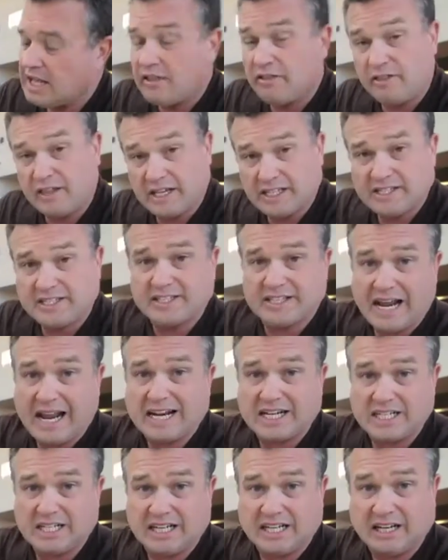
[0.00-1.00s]
This is
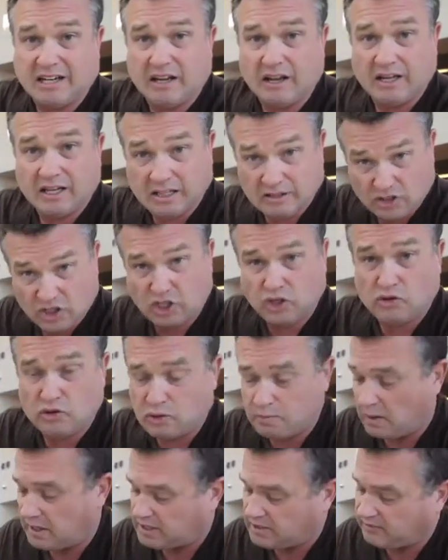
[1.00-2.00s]
actually 2
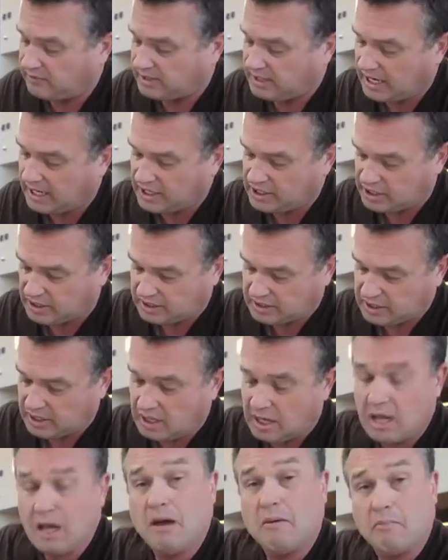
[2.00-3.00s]
specifications,
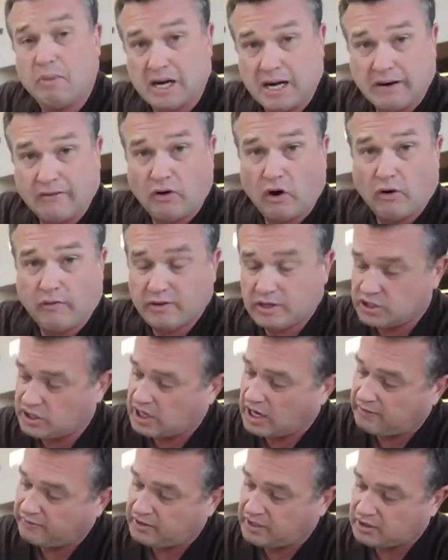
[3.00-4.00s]
but I've
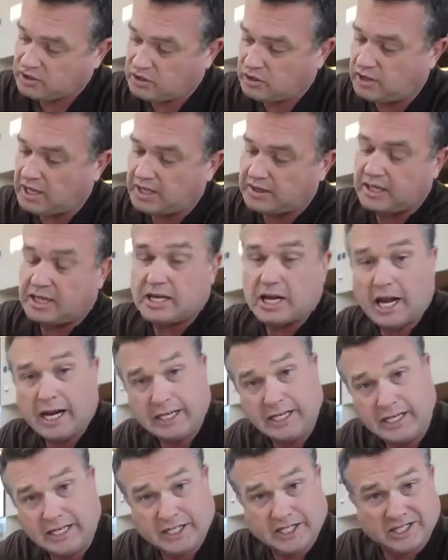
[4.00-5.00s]
overstuffed it so that the
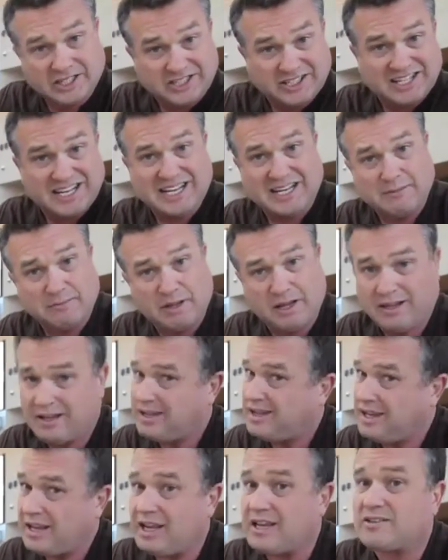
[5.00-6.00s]
9 inches deep
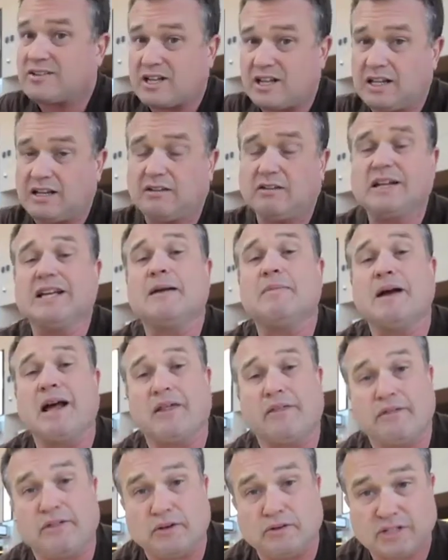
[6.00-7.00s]
is clearly
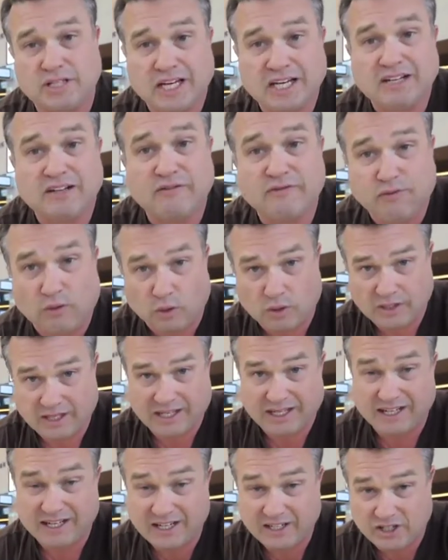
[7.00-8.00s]
about 13 to
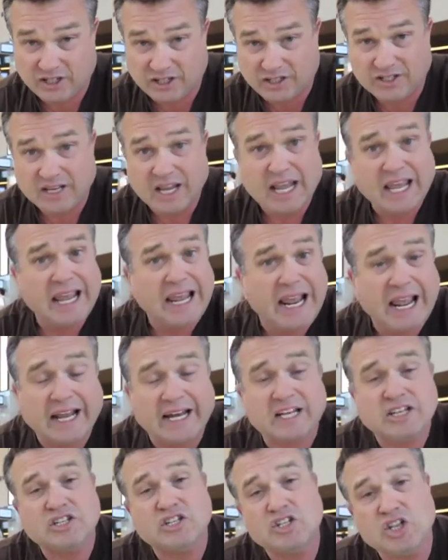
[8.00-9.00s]
14 inches and
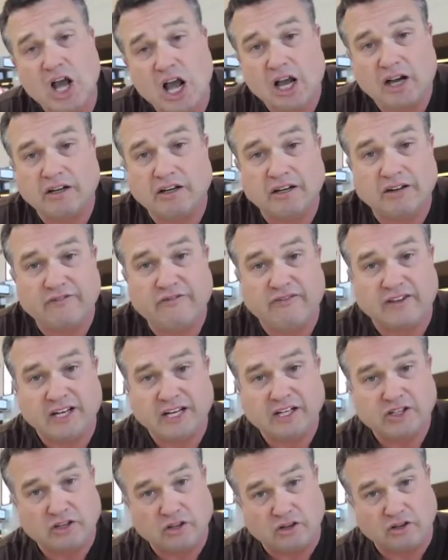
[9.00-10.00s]
is not going to fit
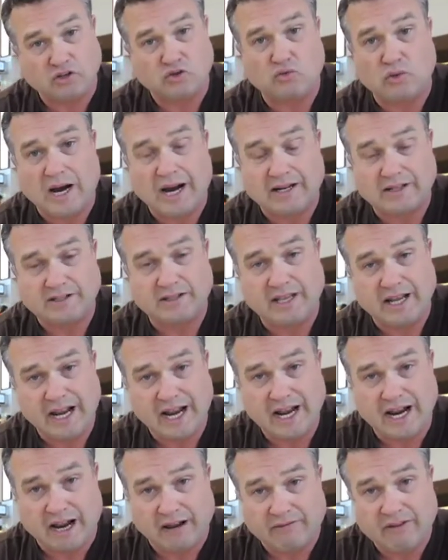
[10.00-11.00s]
into those racks they
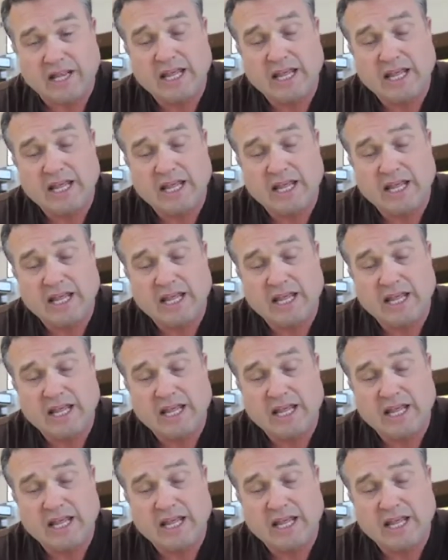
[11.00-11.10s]
have.